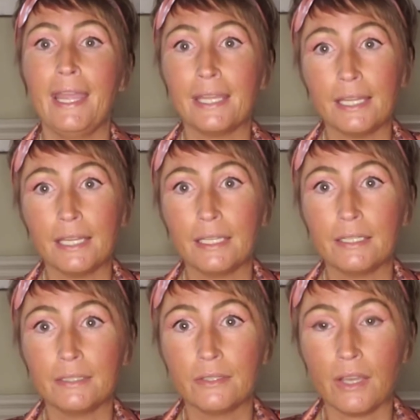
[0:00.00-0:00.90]

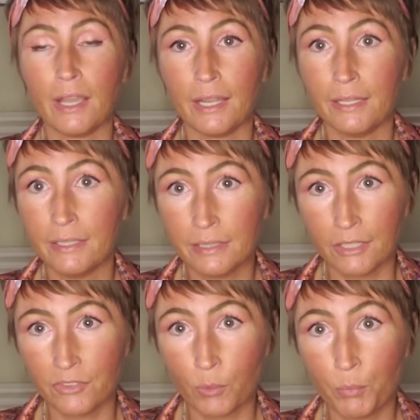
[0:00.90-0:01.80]
And I
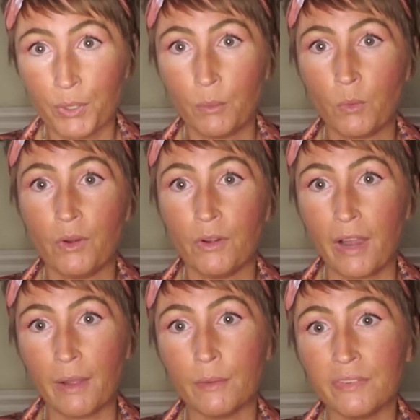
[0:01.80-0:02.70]
got to the point
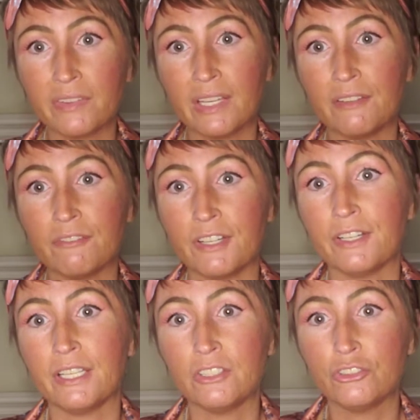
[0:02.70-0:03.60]
where I was getting
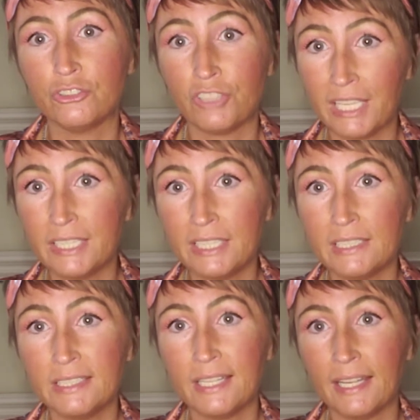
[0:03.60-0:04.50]
very
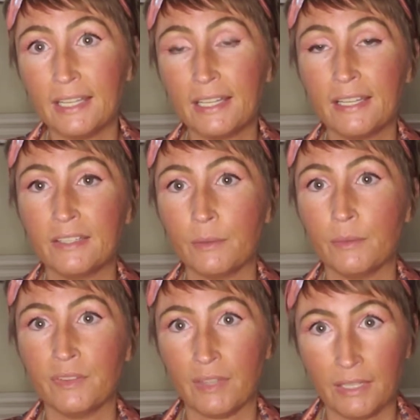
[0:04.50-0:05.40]
shaky, and I
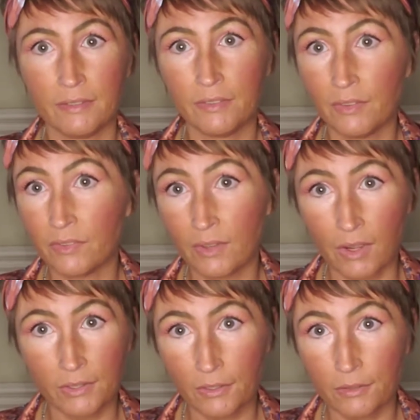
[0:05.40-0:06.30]
was like, this is
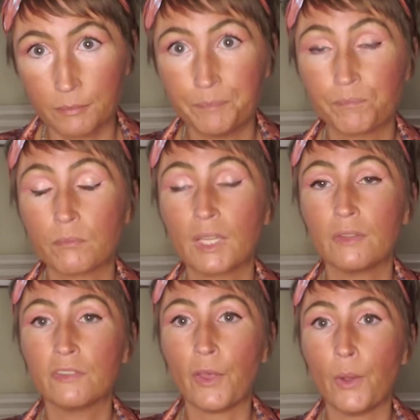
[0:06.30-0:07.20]
not good.
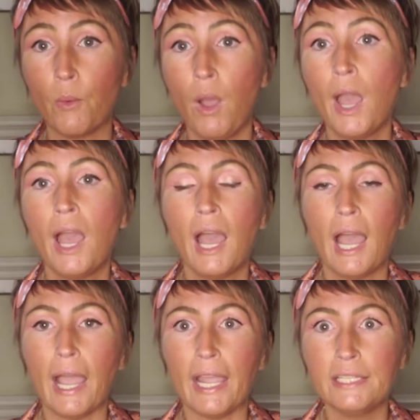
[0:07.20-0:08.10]
So
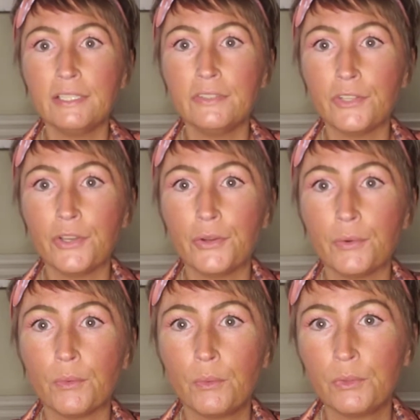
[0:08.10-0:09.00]
I didn't
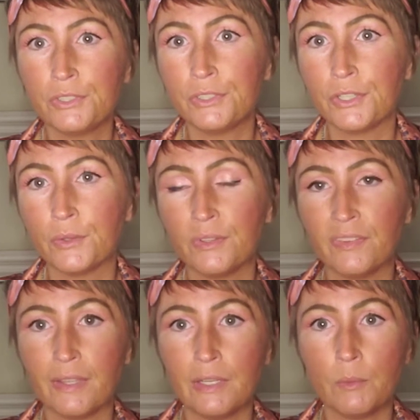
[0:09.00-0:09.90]
know,
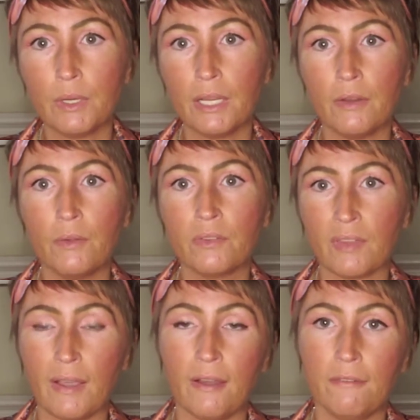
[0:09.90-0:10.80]
does anyone else
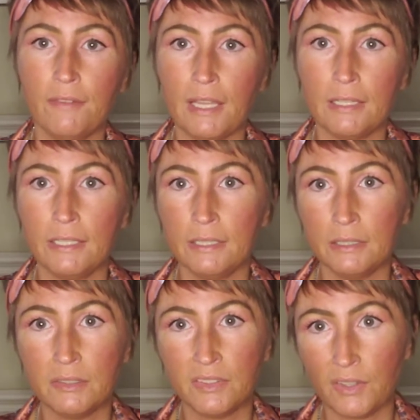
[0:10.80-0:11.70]
have
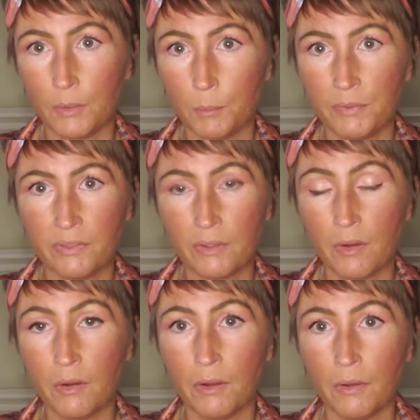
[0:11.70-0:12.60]
any tips
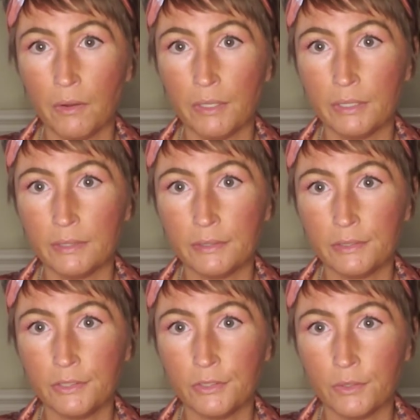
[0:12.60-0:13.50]
on,
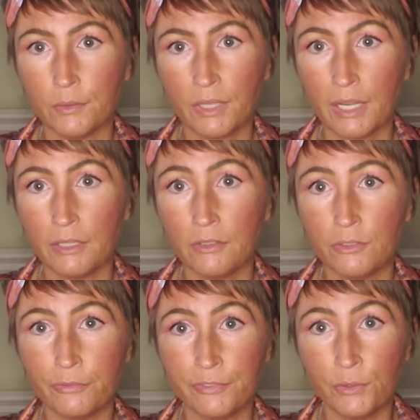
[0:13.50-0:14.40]
kind of
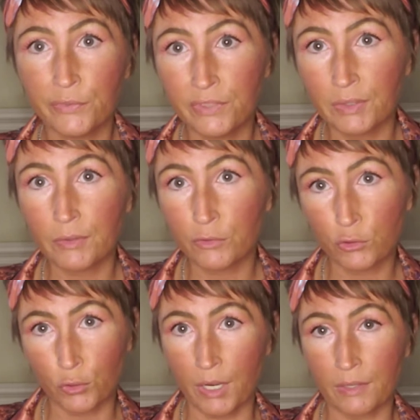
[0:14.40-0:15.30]
diffusing the
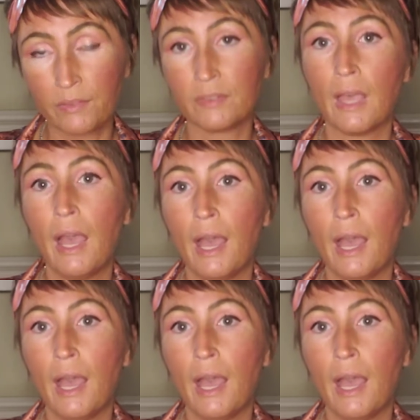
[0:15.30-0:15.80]
stress?